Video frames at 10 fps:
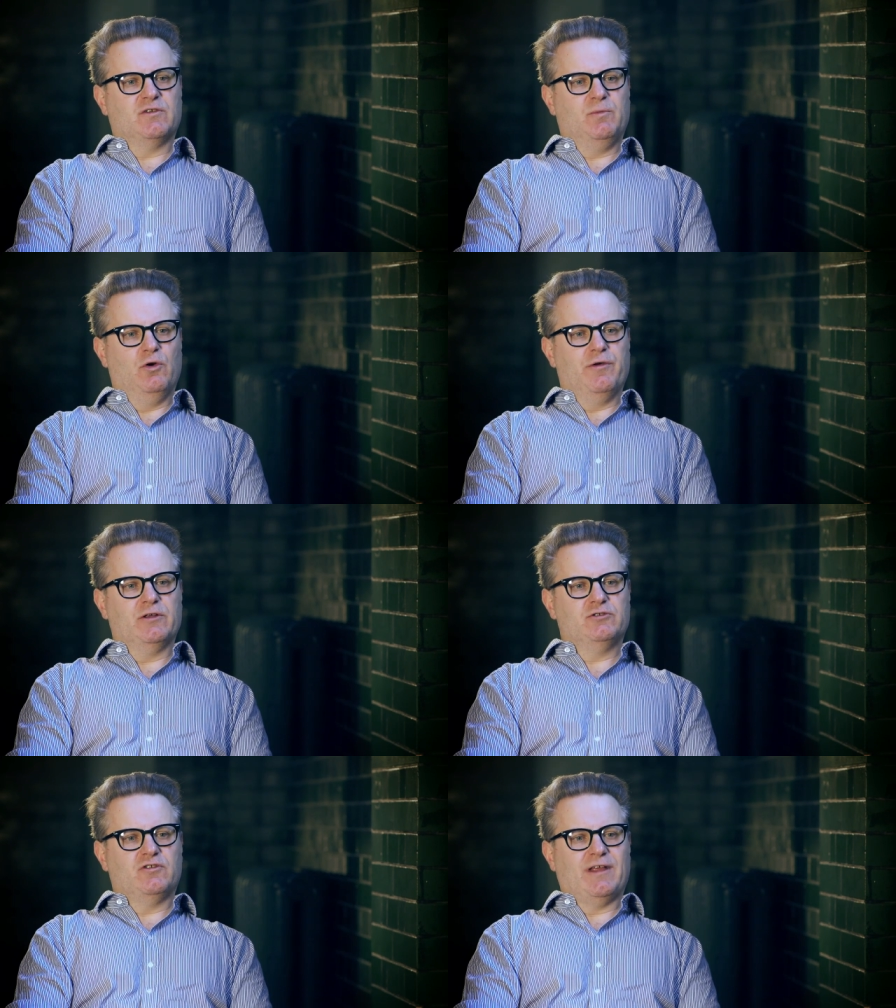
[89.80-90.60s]

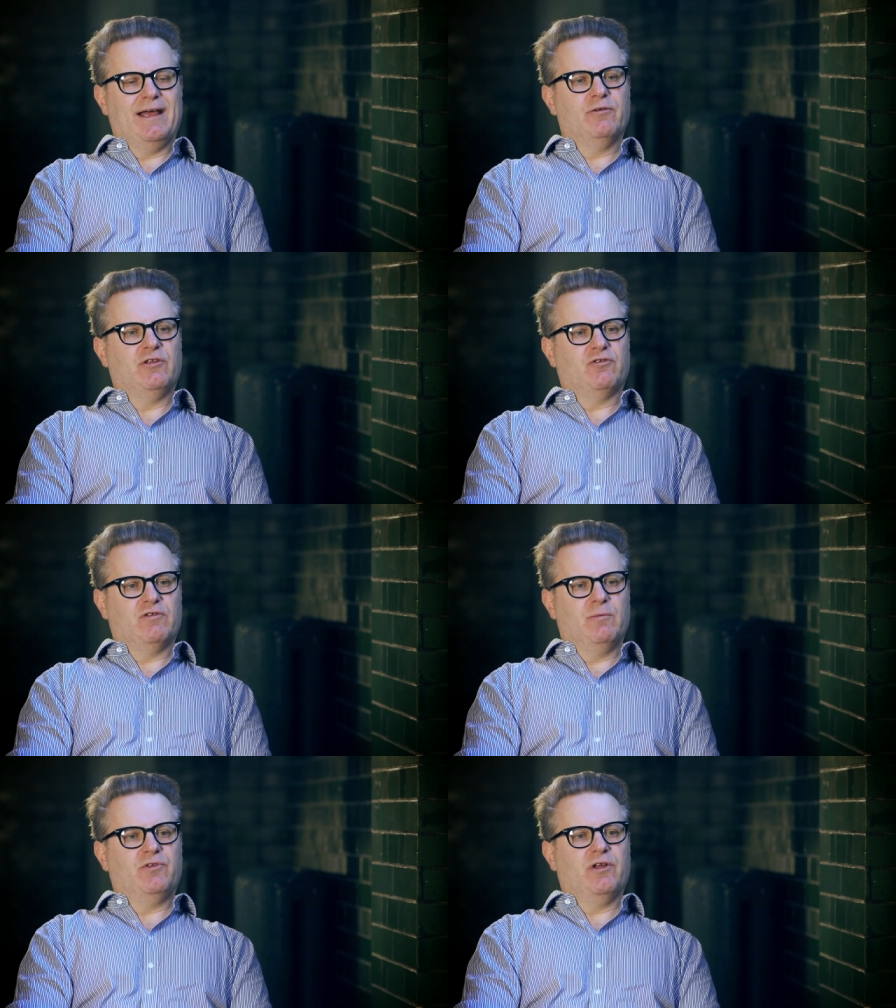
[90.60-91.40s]
exploring just how these
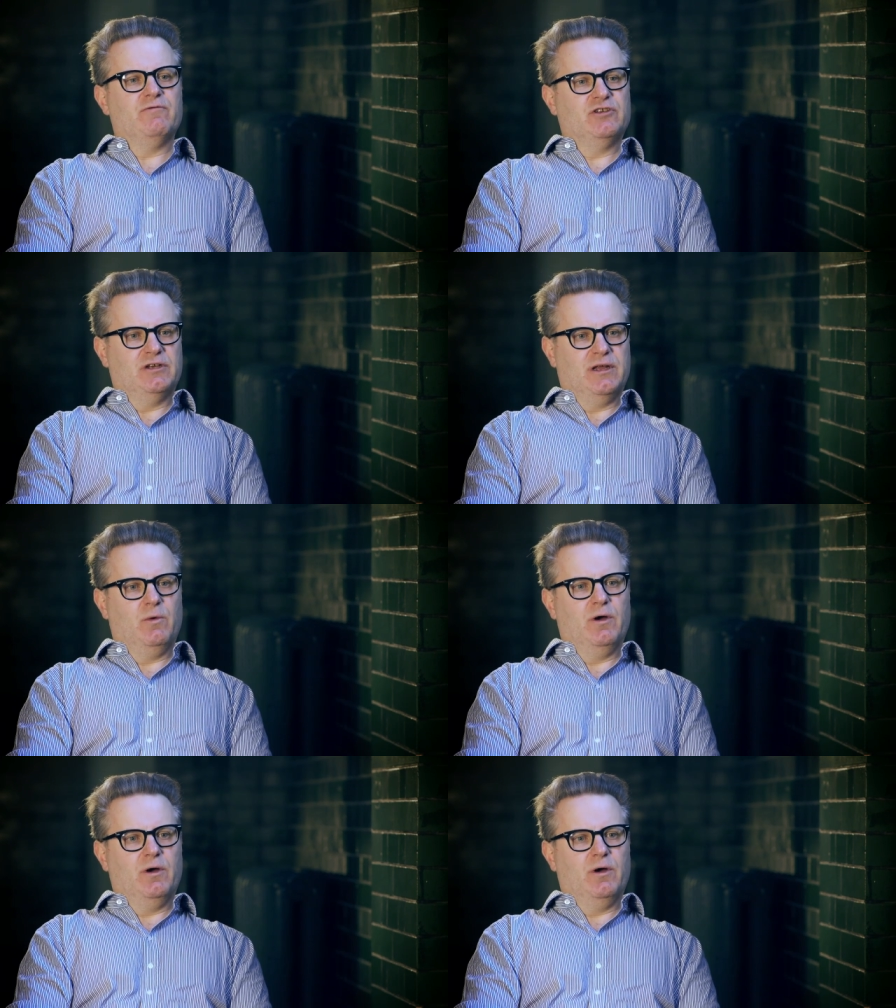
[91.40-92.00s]
scripts originally